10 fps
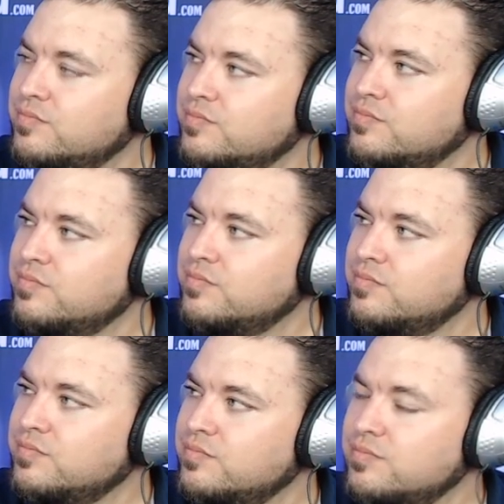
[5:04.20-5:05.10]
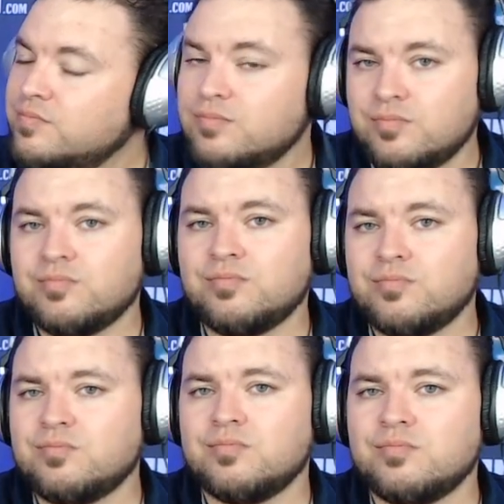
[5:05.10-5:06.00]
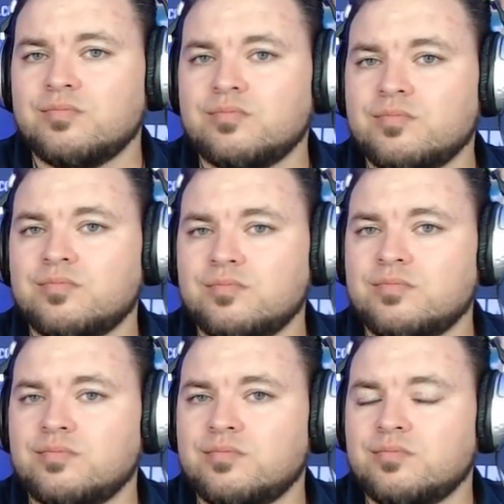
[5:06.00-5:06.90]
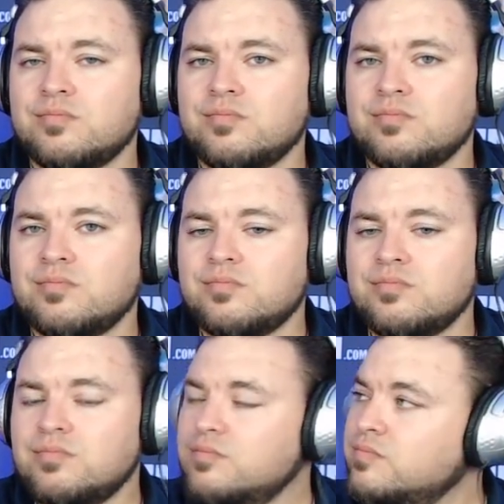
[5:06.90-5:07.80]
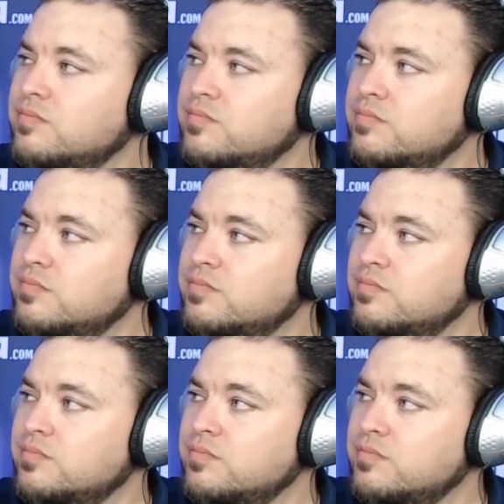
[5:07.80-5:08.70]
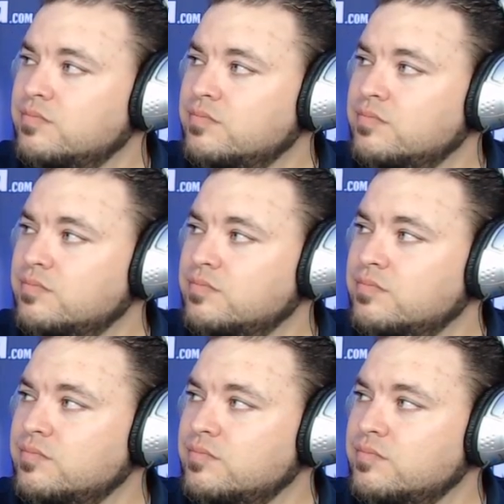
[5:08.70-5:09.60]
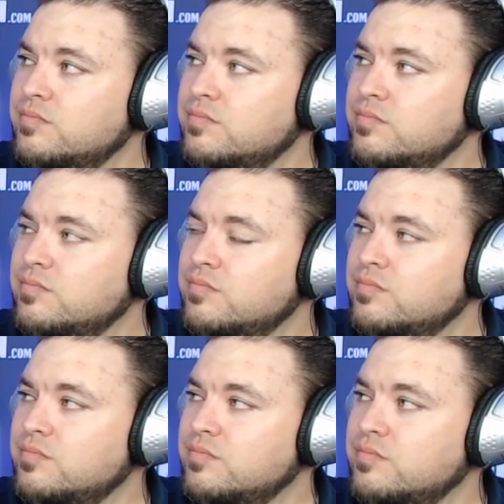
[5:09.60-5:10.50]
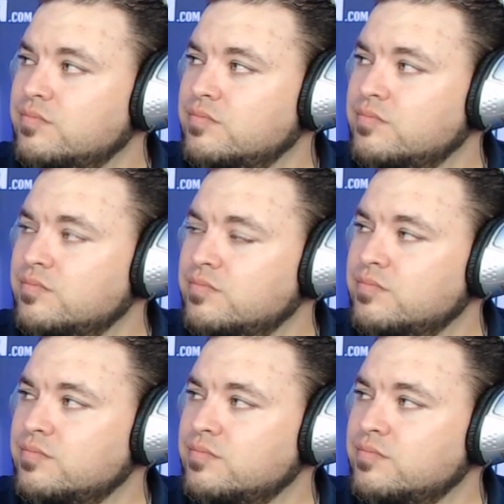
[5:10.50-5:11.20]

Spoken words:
The person shown says nothing.